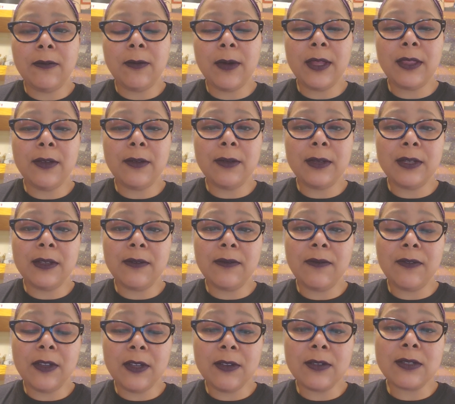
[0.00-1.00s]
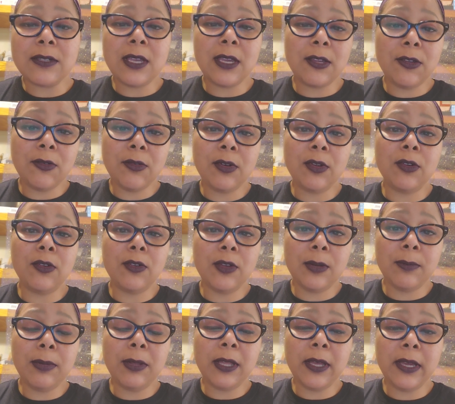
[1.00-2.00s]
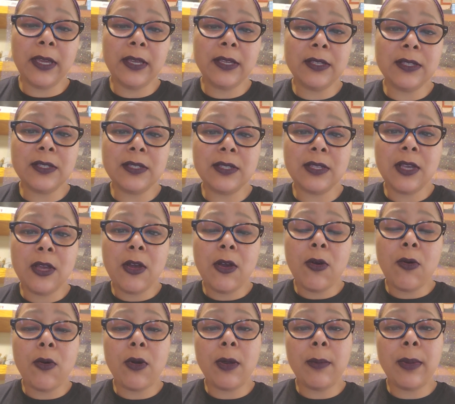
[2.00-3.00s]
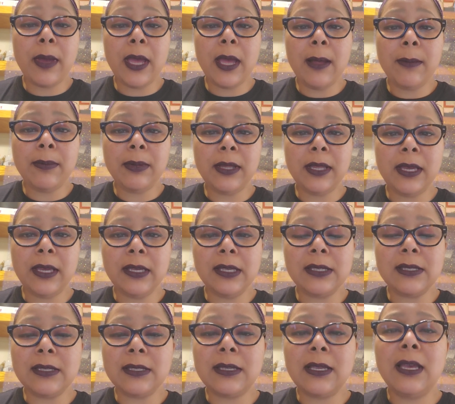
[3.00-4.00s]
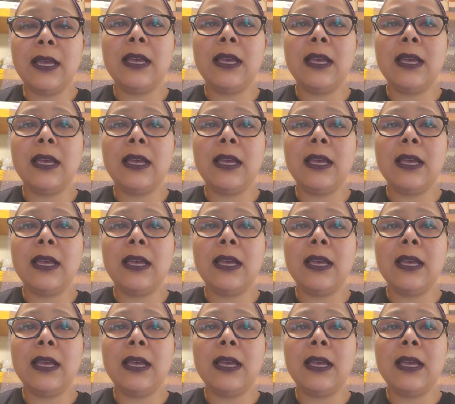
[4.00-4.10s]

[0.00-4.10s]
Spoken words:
whether it feels like you're in a good place or a bad place,